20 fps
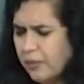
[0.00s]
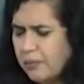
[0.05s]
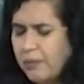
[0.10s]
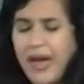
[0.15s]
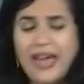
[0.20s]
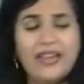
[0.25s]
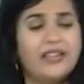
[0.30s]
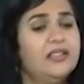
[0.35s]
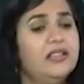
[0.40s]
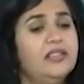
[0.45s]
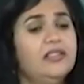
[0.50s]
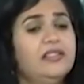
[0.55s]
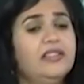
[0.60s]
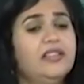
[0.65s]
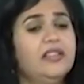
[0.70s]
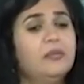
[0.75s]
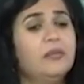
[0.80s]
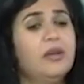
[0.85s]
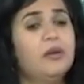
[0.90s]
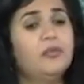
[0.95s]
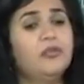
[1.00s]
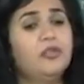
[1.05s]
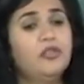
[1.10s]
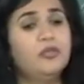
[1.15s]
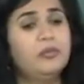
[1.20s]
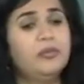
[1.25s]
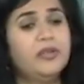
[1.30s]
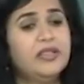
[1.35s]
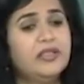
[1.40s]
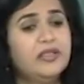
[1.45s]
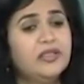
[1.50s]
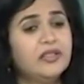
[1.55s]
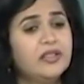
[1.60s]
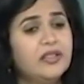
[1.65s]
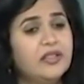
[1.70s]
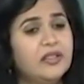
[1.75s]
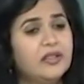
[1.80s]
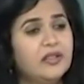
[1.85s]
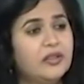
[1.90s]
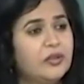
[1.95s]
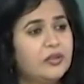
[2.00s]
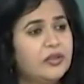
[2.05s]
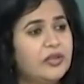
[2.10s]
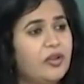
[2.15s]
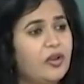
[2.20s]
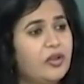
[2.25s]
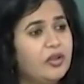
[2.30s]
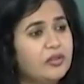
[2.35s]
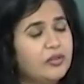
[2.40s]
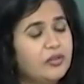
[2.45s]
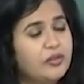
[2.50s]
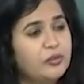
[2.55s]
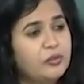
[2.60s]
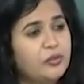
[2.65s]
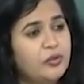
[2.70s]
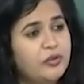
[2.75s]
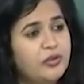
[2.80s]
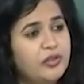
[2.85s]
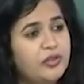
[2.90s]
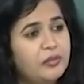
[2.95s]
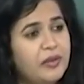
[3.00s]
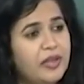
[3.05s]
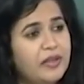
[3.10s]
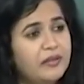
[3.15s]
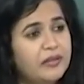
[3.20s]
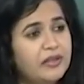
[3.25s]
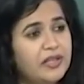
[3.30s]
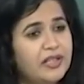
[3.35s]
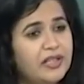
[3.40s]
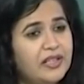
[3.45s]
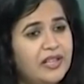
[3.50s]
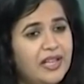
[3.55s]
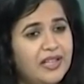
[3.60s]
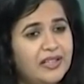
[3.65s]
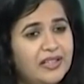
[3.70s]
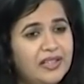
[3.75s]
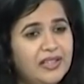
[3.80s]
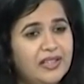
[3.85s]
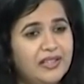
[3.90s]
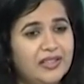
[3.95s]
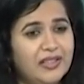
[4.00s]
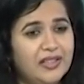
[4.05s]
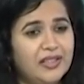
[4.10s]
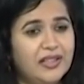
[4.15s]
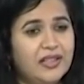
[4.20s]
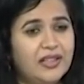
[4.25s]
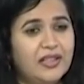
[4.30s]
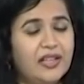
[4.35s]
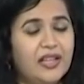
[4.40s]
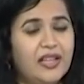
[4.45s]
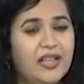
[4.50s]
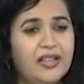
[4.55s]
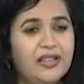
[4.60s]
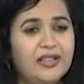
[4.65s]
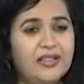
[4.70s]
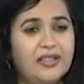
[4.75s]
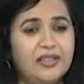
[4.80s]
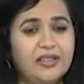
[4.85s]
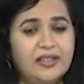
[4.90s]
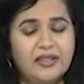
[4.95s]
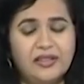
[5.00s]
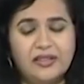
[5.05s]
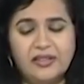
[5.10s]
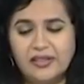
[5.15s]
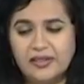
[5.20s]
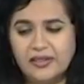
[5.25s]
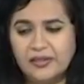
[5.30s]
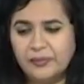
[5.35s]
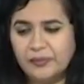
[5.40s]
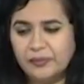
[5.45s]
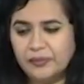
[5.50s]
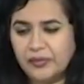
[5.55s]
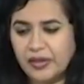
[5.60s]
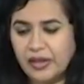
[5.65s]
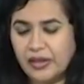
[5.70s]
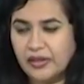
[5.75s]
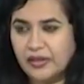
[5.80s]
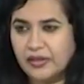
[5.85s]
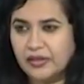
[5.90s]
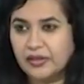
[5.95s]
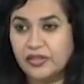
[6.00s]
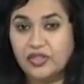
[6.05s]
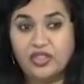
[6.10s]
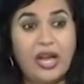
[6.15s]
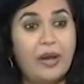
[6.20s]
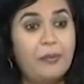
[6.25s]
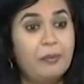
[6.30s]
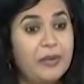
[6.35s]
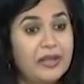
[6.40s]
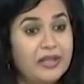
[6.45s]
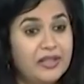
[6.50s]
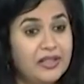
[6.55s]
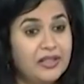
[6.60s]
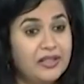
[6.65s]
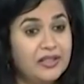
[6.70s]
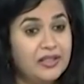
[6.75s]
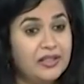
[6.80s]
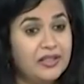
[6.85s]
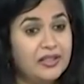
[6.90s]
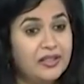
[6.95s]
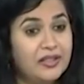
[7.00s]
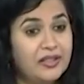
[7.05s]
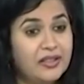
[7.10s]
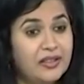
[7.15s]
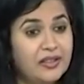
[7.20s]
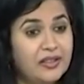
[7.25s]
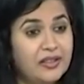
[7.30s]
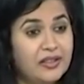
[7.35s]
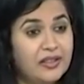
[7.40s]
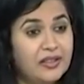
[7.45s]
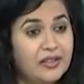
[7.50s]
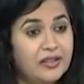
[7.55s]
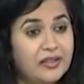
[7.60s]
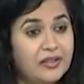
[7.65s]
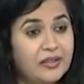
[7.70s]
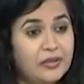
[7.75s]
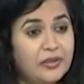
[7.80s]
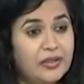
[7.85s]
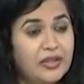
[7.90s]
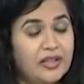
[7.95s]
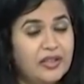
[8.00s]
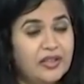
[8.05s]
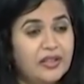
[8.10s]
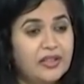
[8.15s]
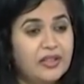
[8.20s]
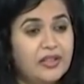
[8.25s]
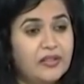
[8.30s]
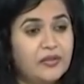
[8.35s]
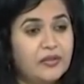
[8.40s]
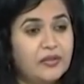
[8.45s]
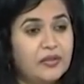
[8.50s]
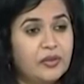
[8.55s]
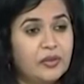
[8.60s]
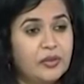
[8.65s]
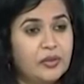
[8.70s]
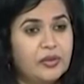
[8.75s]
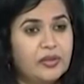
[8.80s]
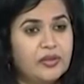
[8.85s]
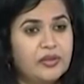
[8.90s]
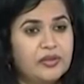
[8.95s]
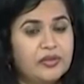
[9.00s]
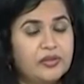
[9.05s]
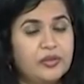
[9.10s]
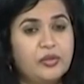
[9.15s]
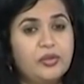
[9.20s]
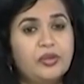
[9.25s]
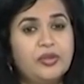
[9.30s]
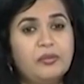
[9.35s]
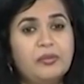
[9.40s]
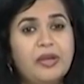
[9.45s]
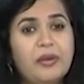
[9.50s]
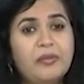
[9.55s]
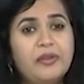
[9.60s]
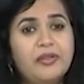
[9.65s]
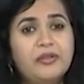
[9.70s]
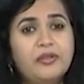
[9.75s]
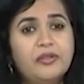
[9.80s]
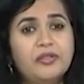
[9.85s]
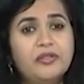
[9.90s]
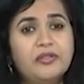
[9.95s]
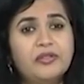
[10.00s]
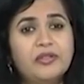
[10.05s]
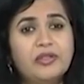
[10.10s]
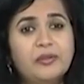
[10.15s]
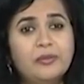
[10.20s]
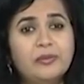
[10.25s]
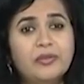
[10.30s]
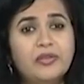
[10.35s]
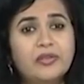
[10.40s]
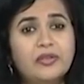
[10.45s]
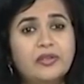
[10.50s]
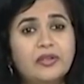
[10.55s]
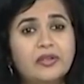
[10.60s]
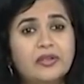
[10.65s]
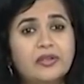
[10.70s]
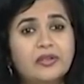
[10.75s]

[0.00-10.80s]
parallel cinema movement, okay, all those movies by Nihalani and uh, um, uh, Shyam Benegal, okay. So, uh, do you remember those films?